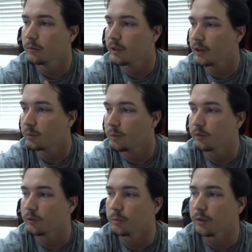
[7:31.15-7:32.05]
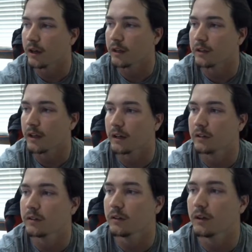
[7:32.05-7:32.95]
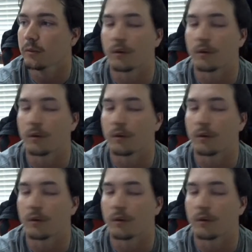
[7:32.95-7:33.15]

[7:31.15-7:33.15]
nice beautiful block of text in